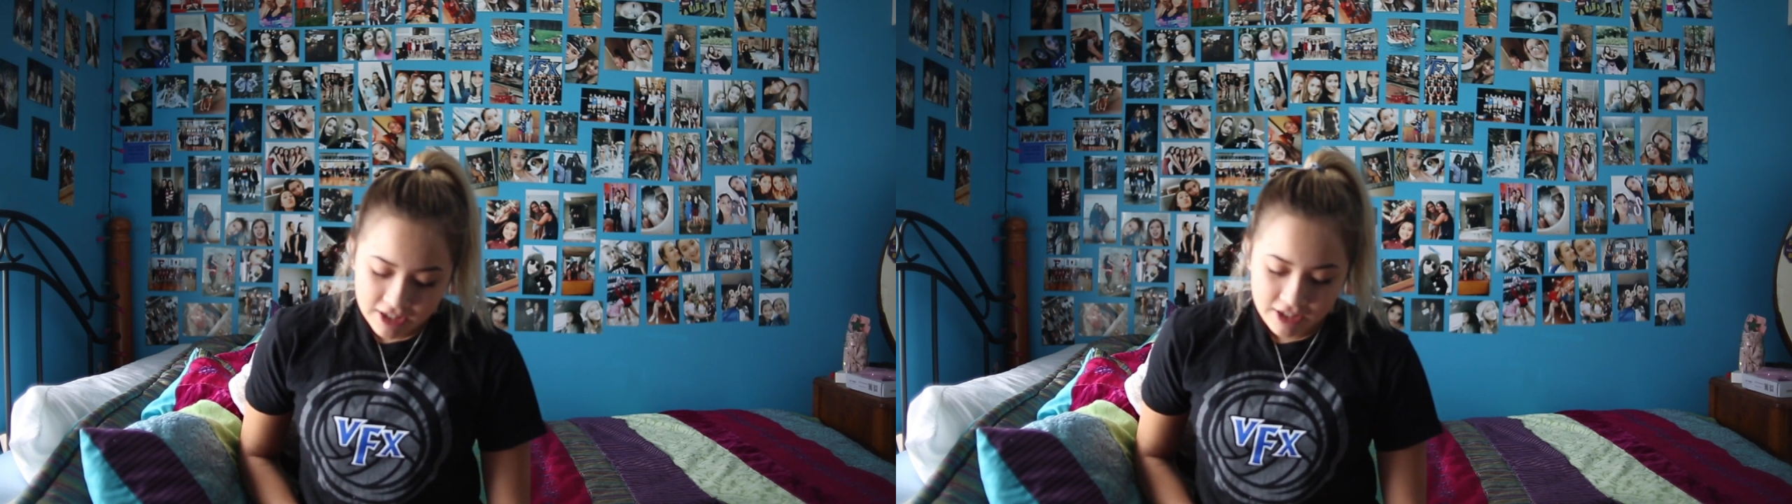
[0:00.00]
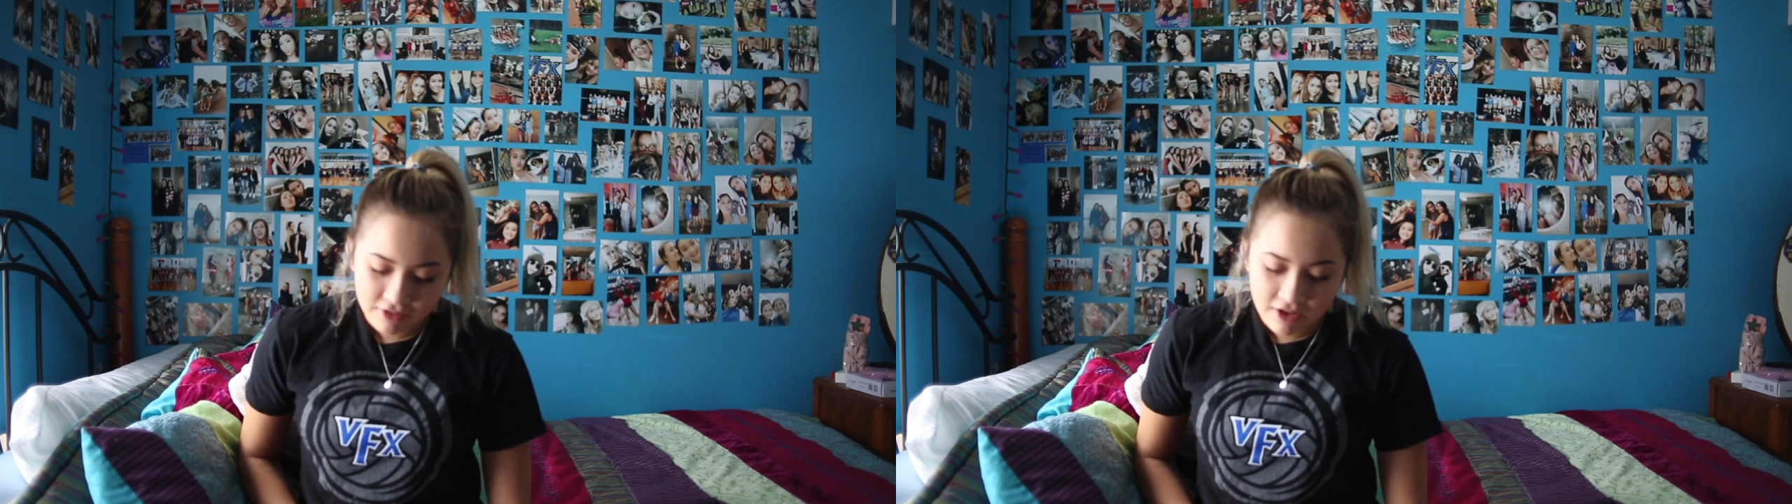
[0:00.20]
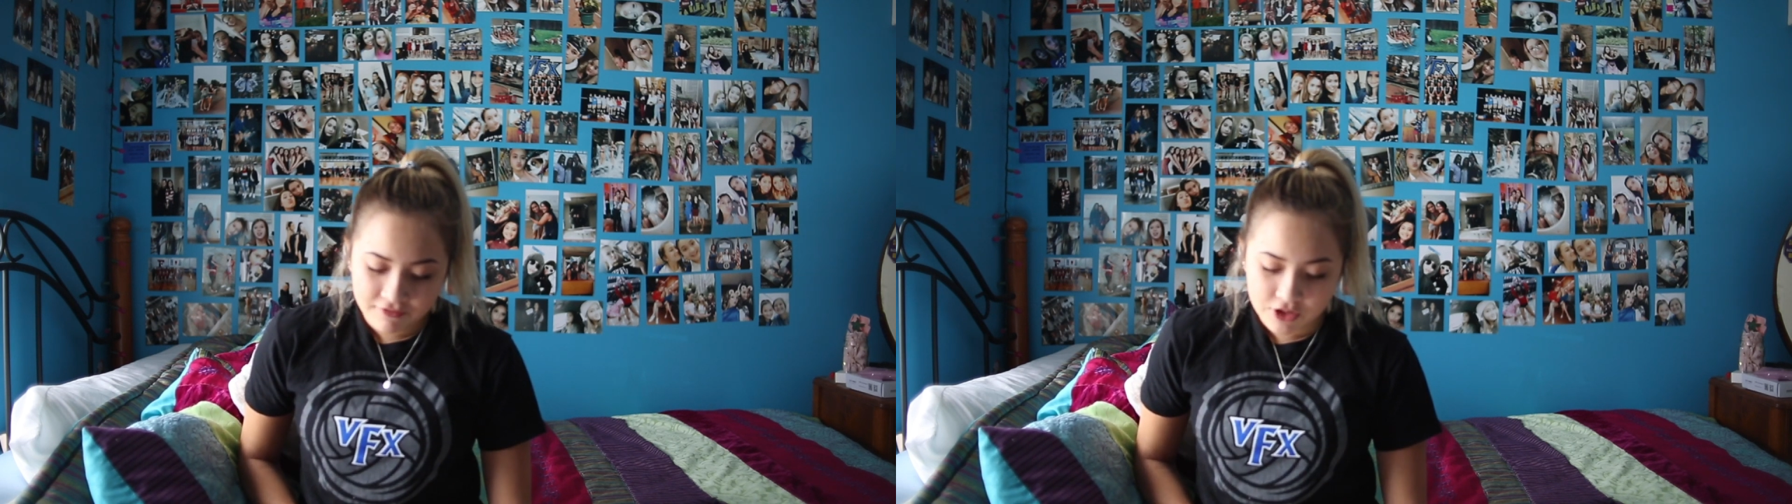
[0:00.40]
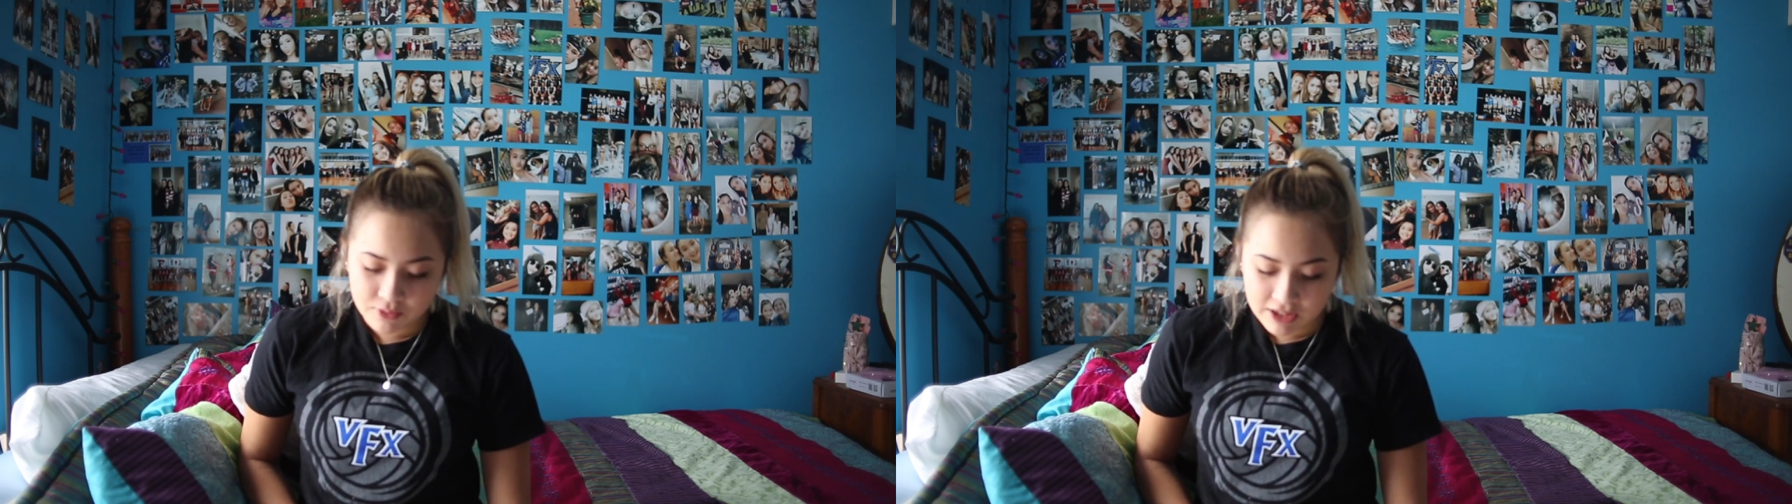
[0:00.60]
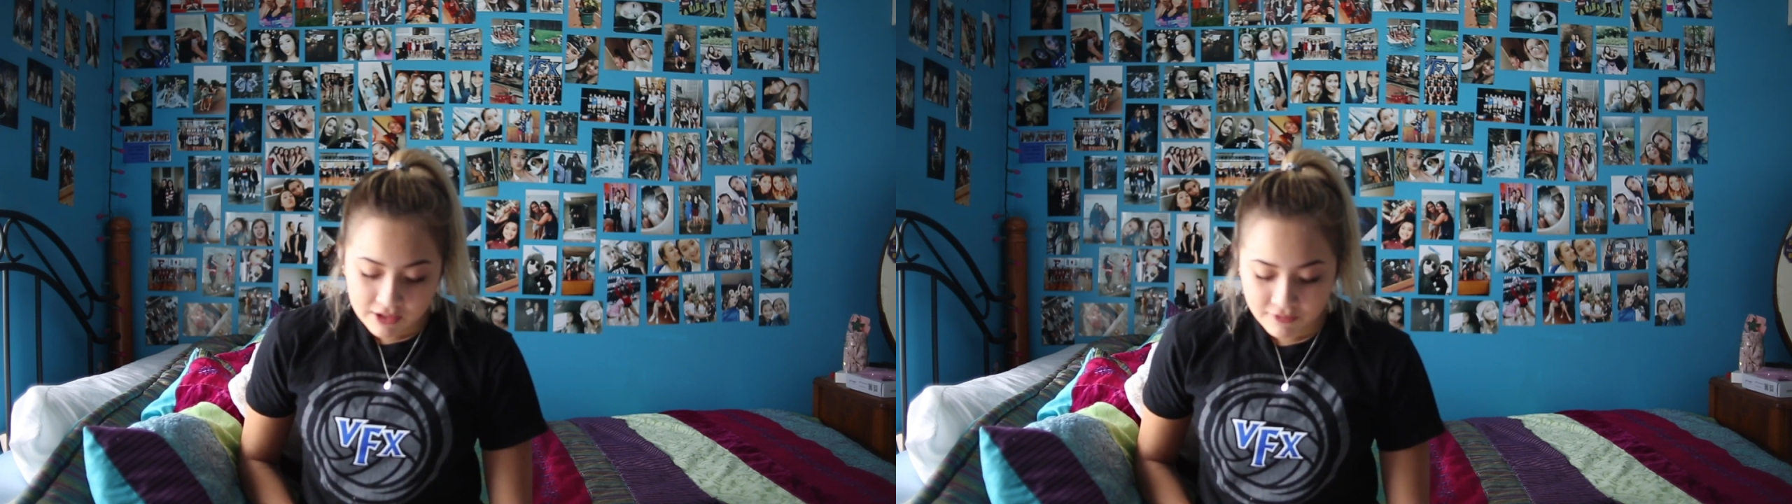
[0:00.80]
and I love
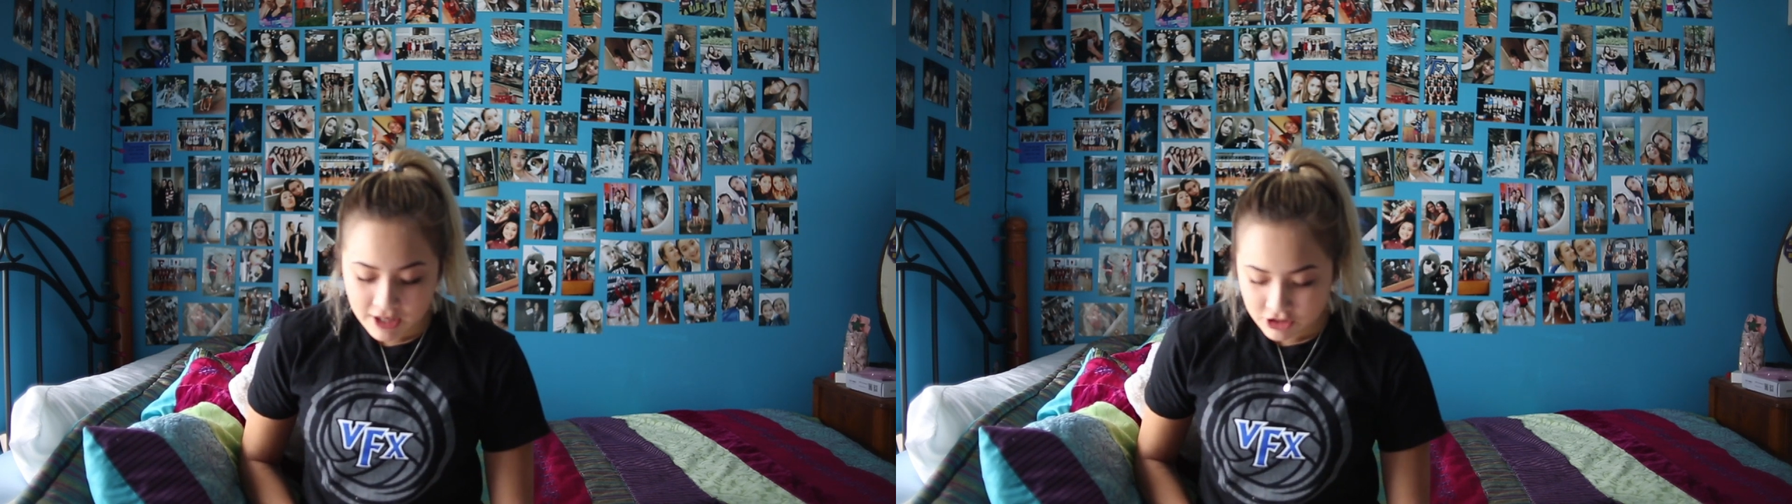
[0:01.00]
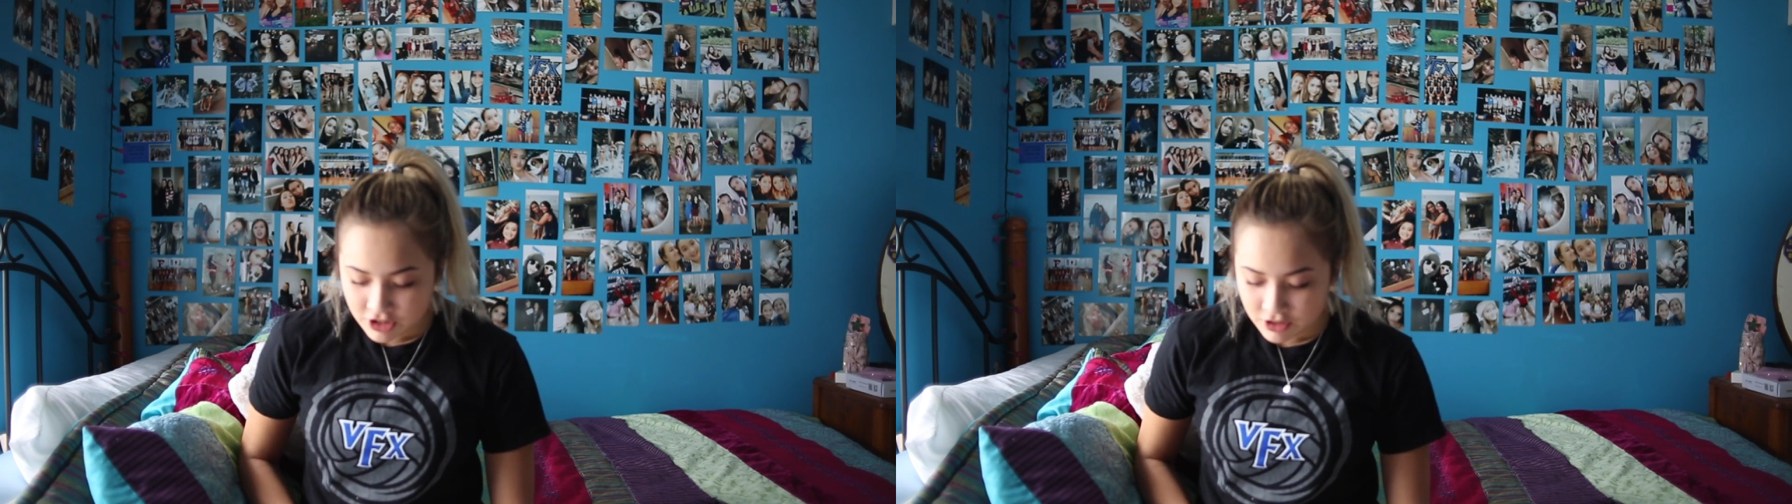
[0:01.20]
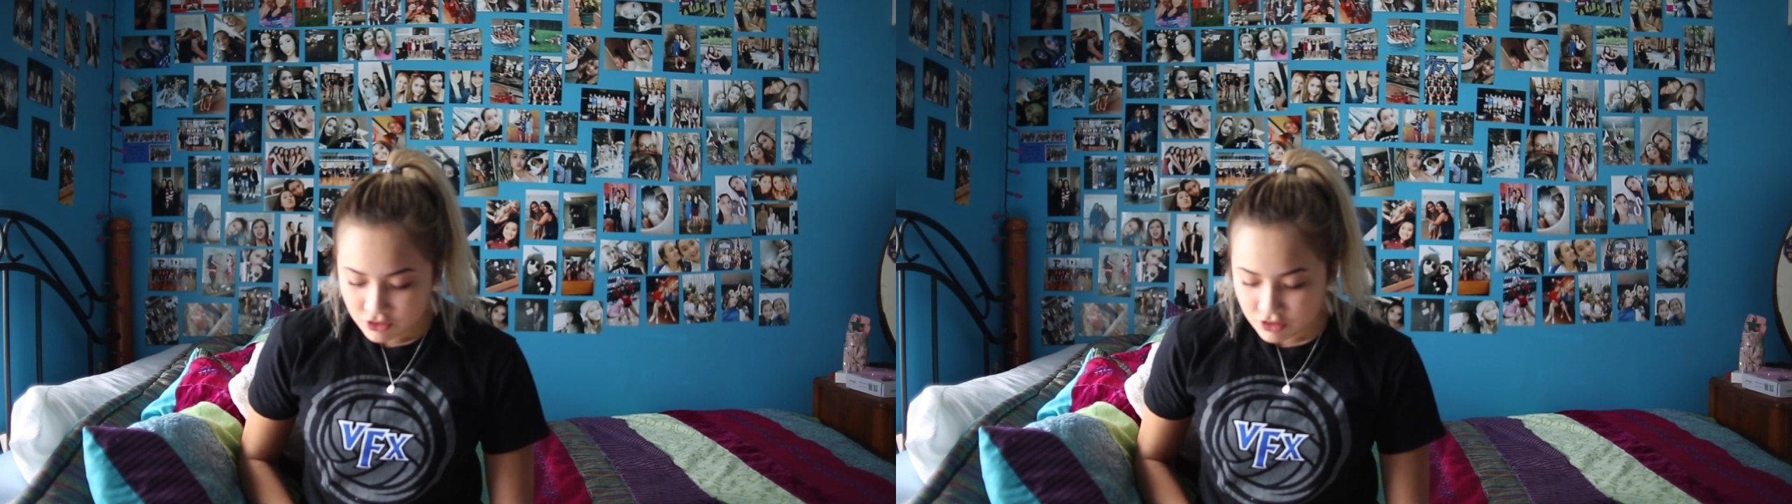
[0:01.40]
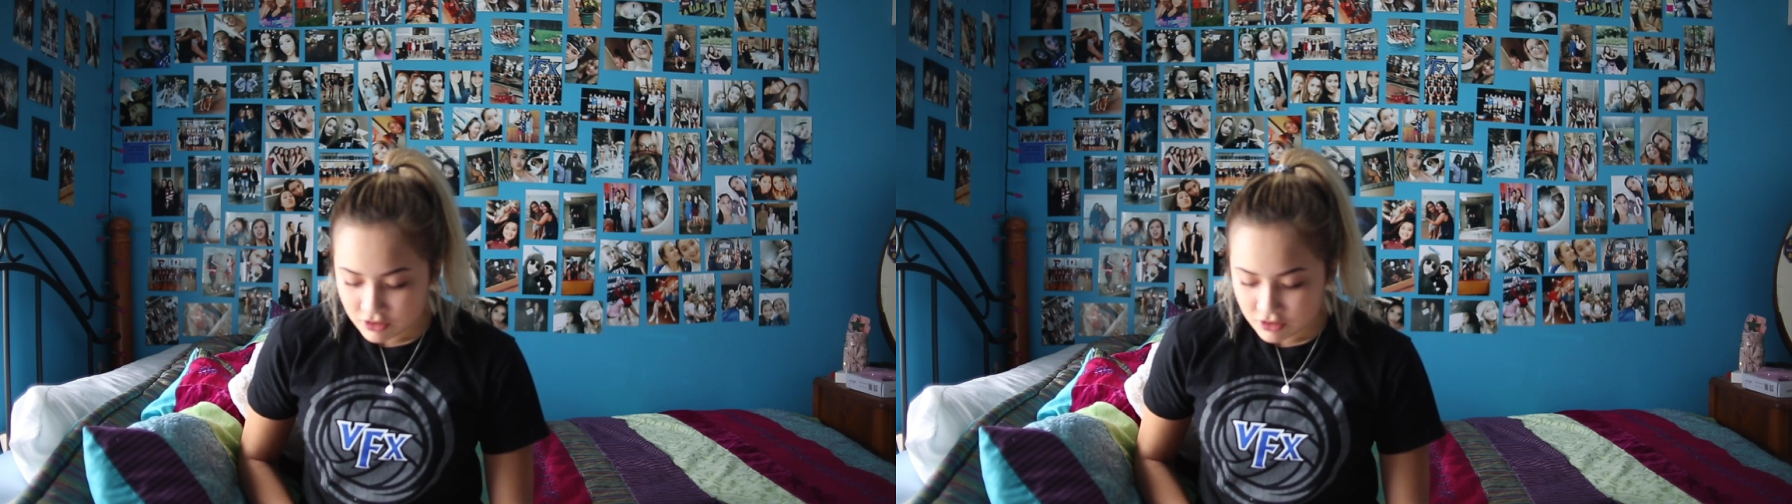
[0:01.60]
unique fashion,